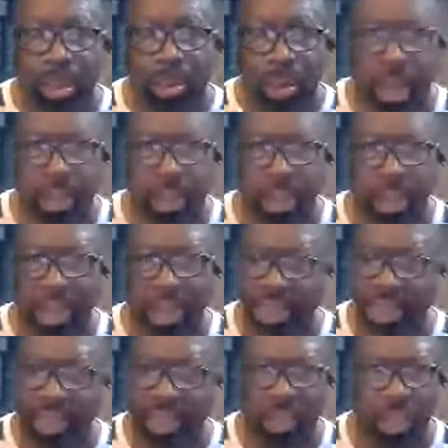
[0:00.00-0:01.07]
Watch this. In
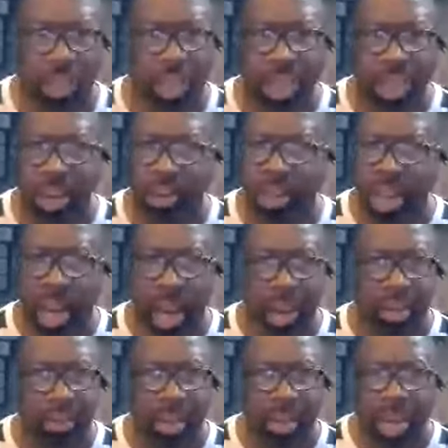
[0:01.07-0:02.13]
this journey called
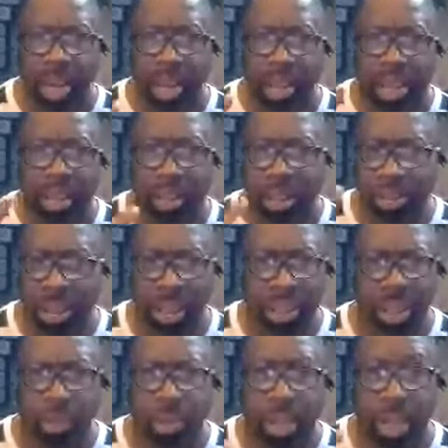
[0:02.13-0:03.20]
life, there's some things
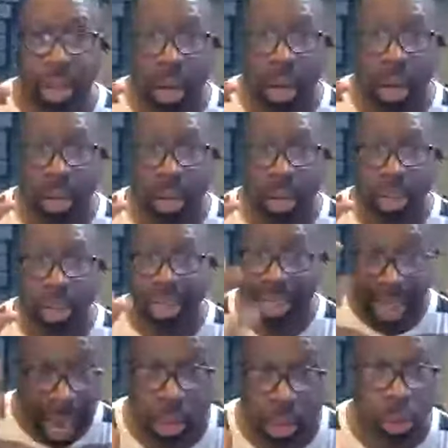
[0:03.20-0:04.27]
that we uh,
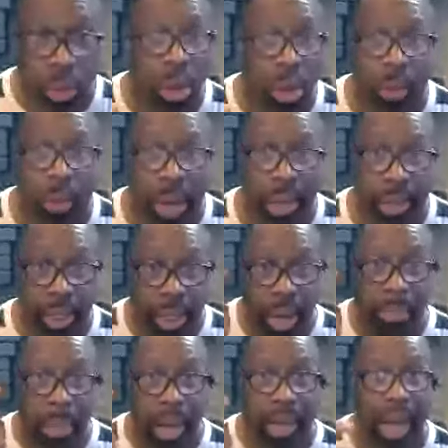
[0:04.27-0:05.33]
got to correct in our
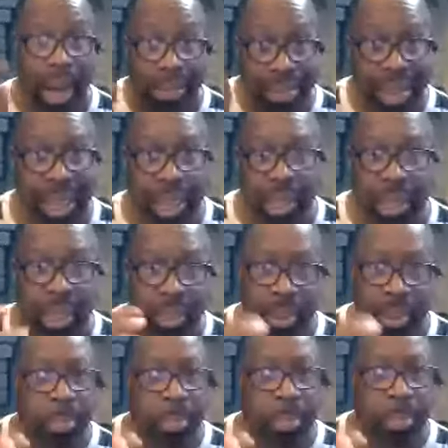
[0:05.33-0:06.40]
mind. Our thinking has
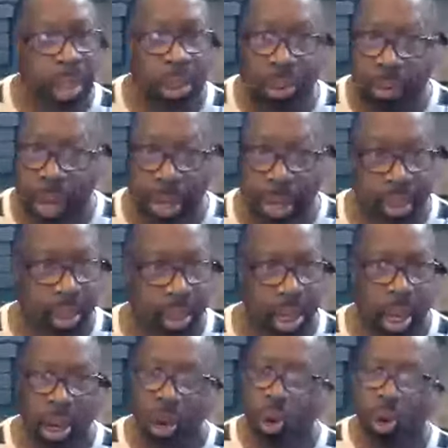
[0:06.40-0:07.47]
got to be corrected,
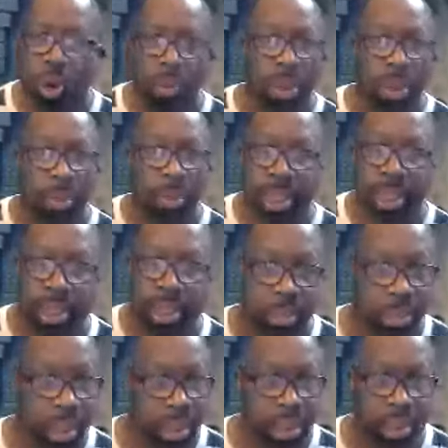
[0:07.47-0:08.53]
or we're going to be
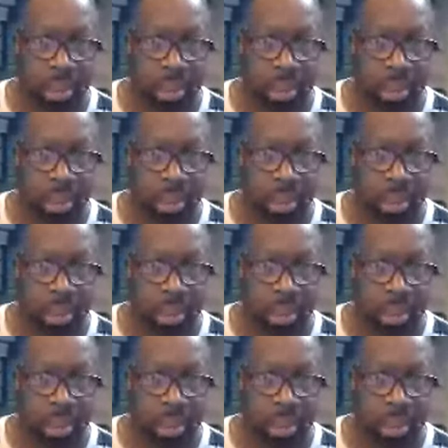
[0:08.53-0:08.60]
subject